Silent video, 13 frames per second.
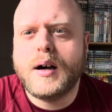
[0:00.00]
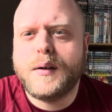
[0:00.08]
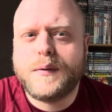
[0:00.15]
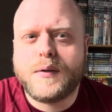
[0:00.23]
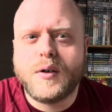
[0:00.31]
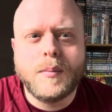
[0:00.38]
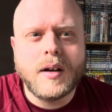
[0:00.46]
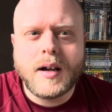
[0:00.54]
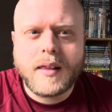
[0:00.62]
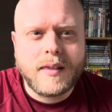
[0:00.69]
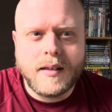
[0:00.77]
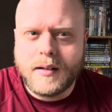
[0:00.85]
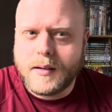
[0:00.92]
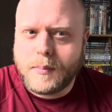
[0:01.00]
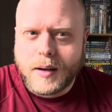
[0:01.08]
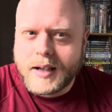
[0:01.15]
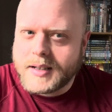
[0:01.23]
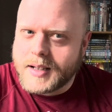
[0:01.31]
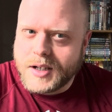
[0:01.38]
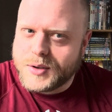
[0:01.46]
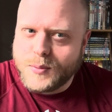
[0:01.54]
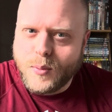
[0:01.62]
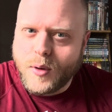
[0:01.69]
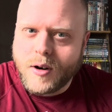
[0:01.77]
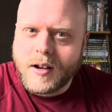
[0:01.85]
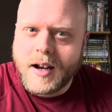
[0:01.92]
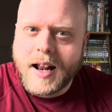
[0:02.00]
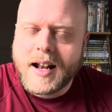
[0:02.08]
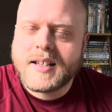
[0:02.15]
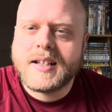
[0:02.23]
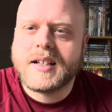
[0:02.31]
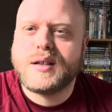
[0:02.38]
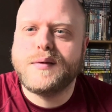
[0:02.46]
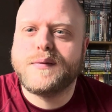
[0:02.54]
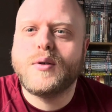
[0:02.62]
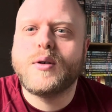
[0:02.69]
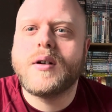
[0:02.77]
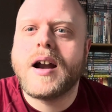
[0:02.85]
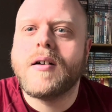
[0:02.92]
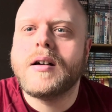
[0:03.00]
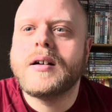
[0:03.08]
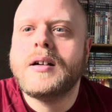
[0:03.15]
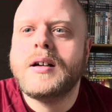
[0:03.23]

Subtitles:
from like the PlayStation 1 and N64 era,